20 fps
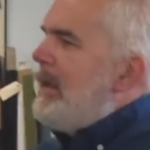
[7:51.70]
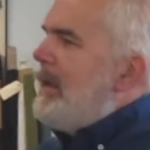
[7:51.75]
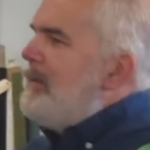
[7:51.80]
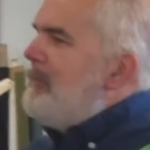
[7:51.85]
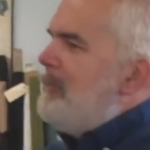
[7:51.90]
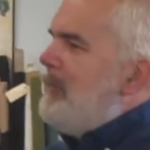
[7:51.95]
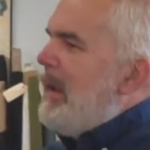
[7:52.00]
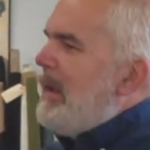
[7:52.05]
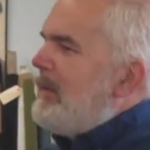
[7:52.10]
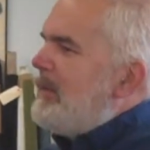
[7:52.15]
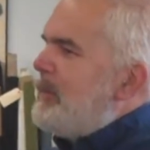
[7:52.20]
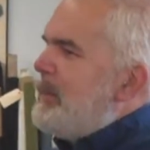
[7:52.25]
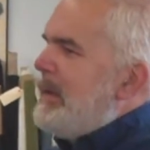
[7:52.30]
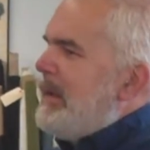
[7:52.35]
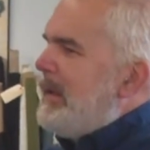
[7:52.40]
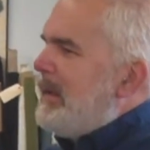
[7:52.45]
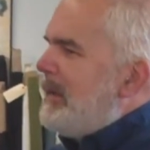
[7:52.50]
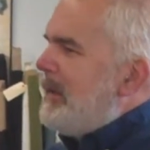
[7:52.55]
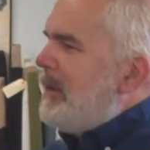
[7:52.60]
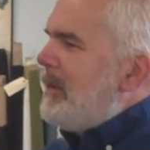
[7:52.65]
it makes
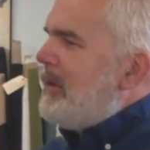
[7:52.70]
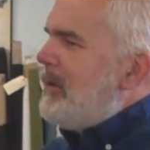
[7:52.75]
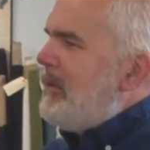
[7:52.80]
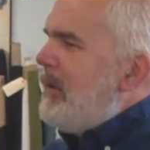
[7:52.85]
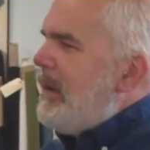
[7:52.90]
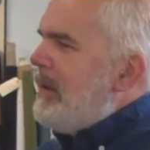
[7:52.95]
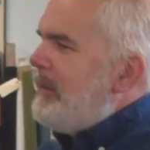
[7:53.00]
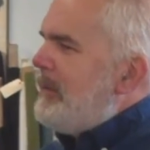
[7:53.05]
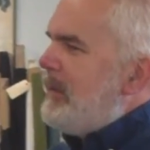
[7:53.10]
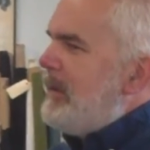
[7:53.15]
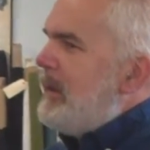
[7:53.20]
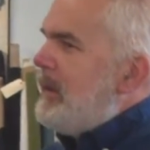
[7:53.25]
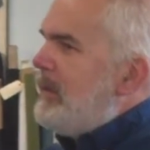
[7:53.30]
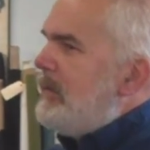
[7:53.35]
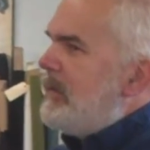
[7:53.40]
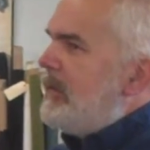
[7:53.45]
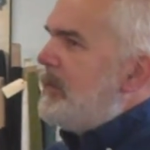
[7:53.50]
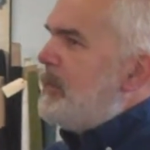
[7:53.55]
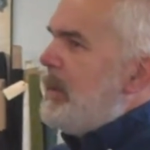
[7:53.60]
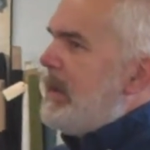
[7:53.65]
me a little crazy
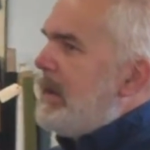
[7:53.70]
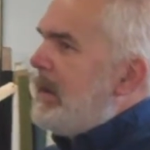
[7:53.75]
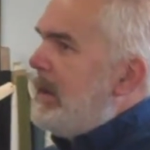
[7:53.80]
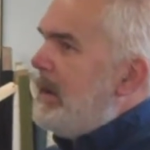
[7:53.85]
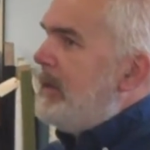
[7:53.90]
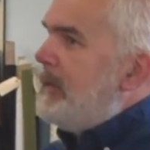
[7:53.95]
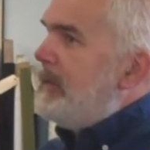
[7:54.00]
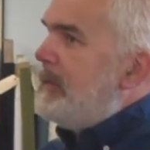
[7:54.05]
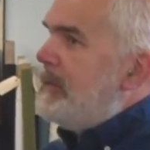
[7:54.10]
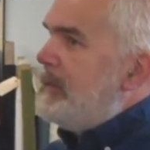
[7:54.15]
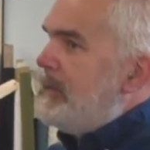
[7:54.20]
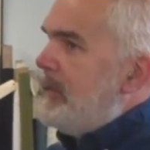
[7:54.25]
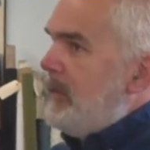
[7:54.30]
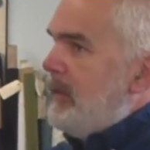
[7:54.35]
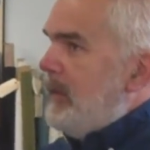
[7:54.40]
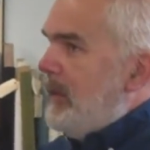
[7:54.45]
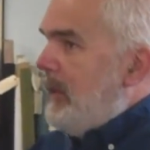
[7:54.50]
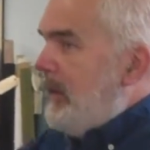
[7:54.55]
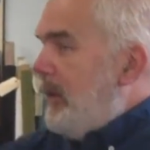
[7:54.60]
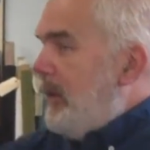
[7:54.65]
just because